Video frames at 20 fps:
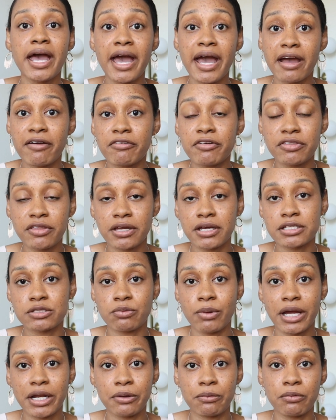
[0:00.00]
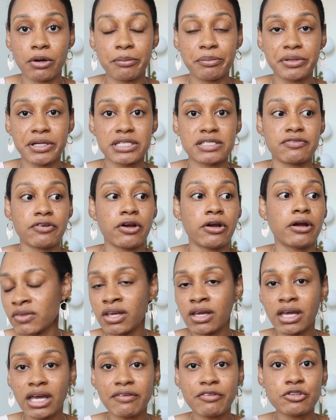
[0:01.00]
Everything is right in one place for her.
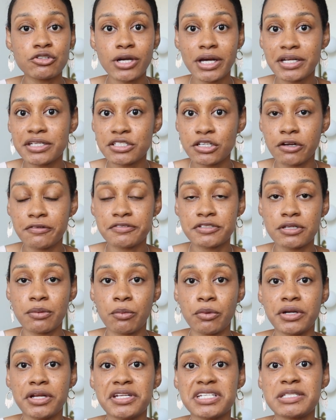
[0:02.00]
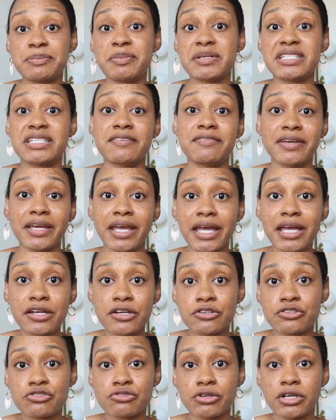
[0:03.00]
If you're trying to serve someone in a specific
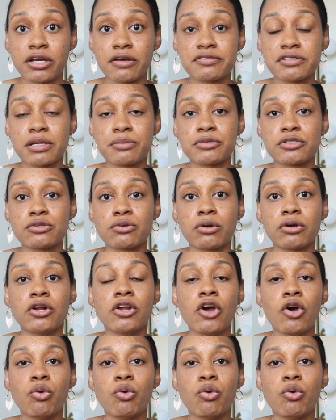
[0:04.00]
industry of some sort,